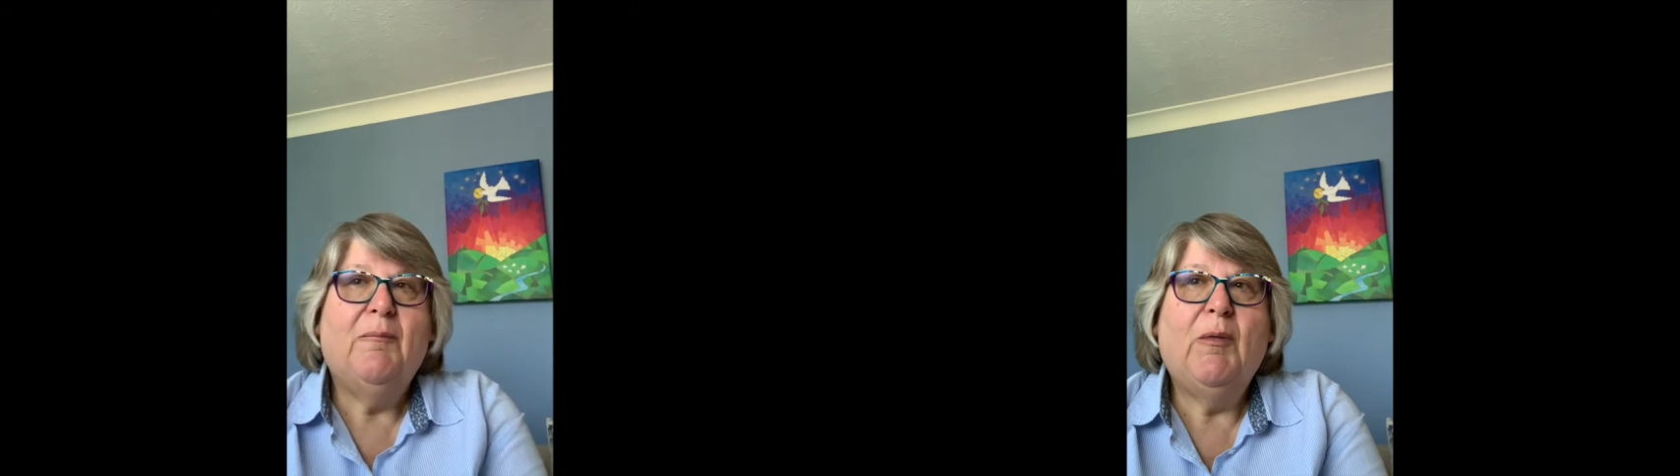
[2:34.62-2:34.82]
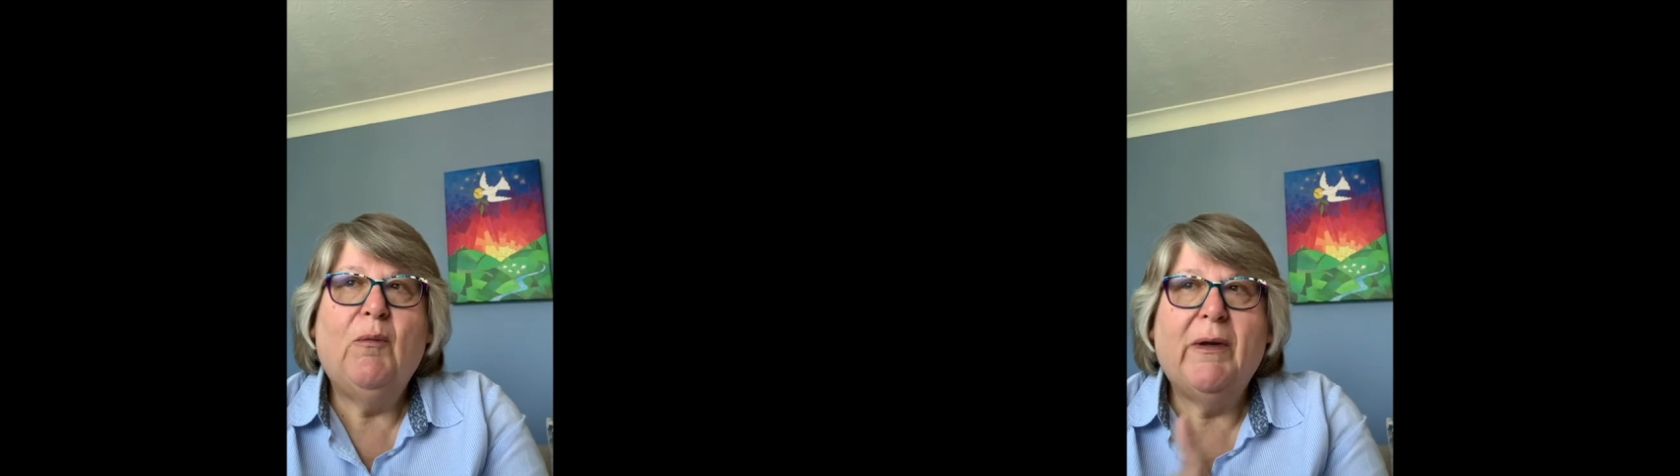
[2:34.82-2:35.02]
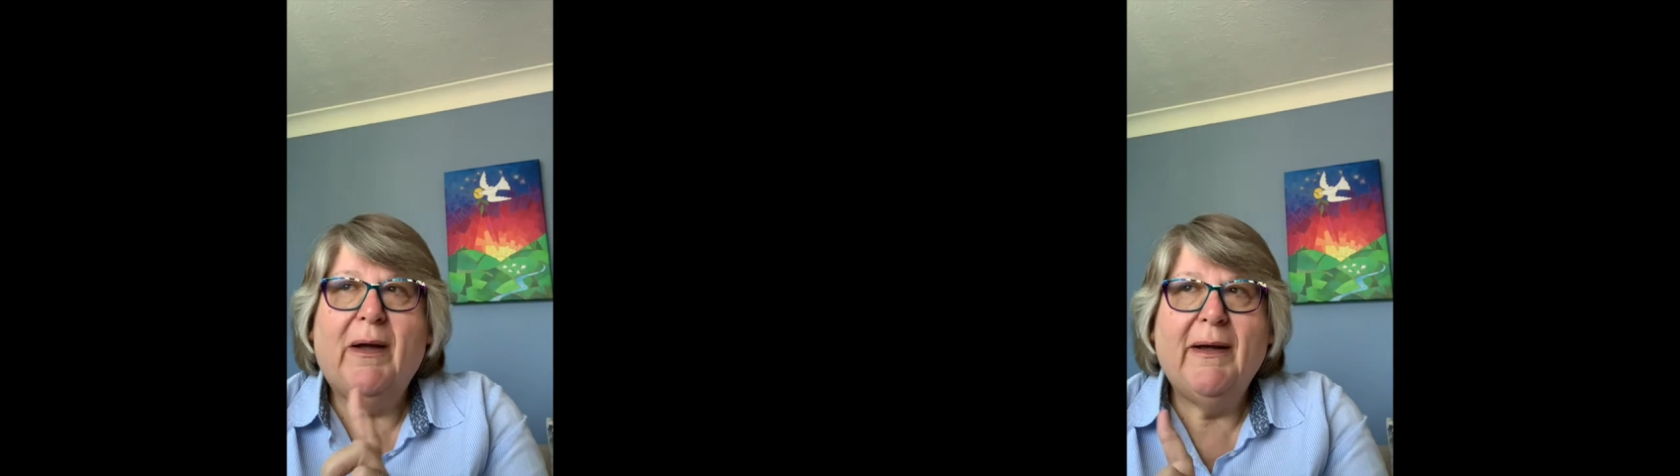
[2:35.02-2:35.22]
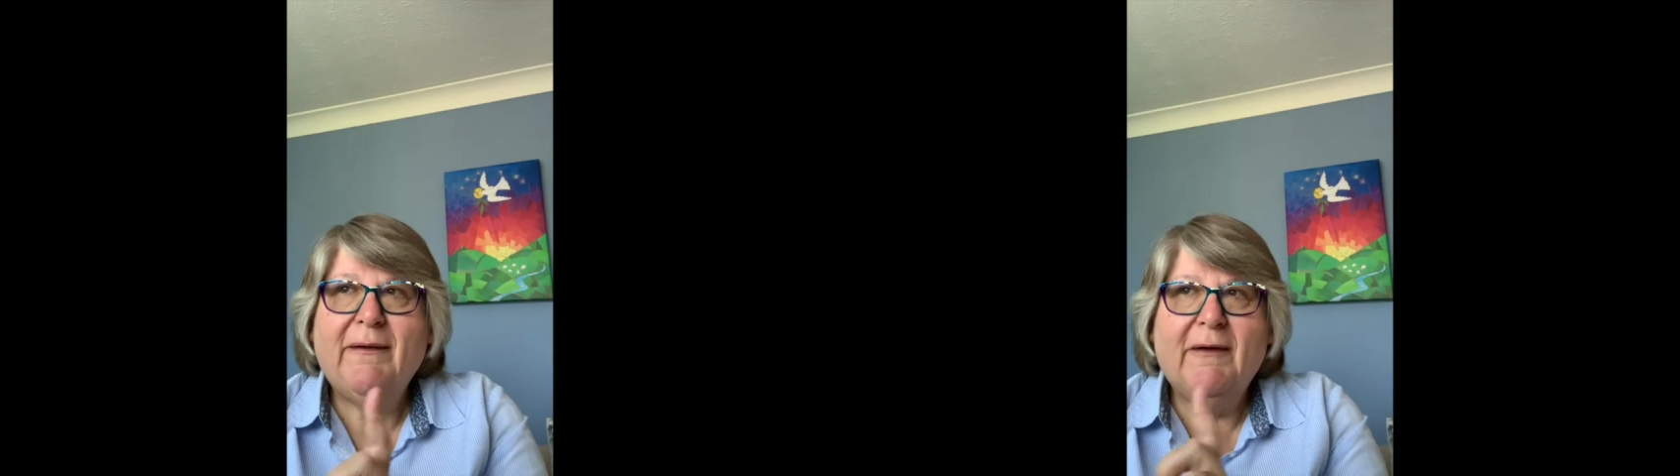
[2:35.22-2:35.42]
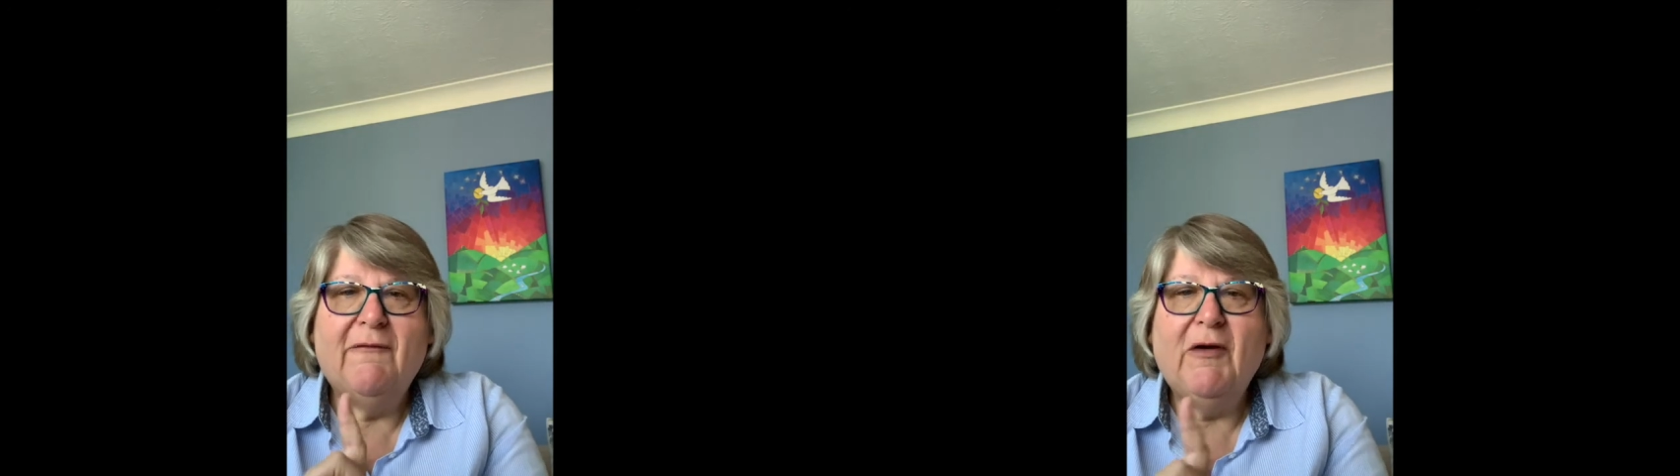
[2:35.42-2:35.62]
But what
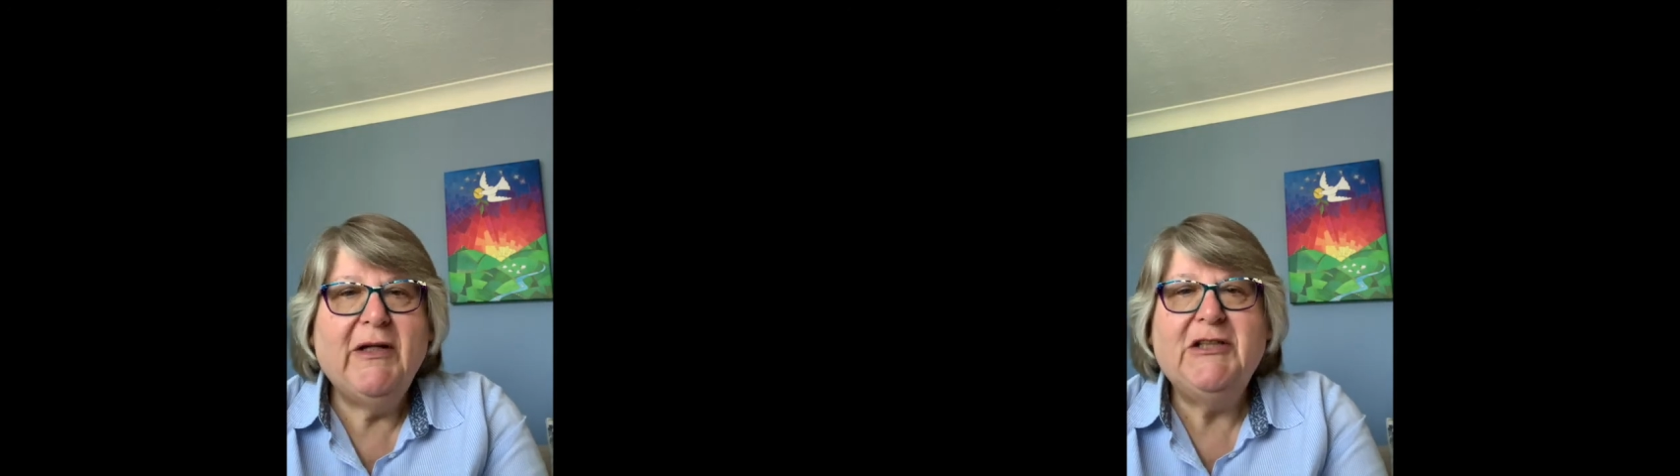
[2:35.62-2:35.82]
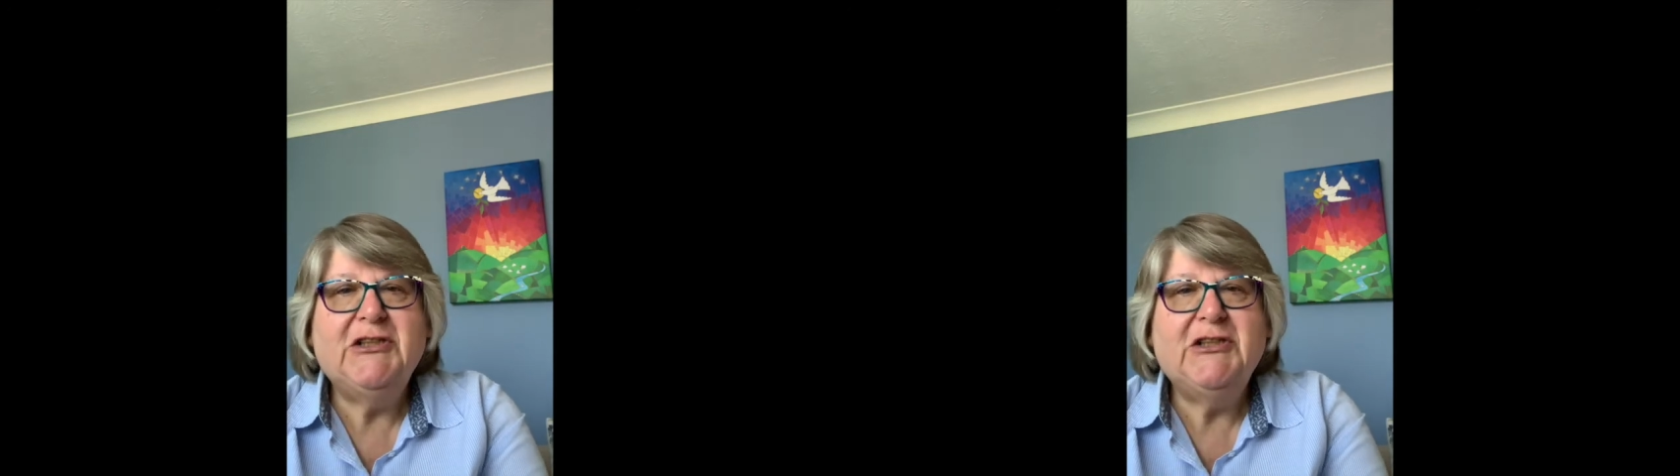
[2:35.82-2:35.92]
I have only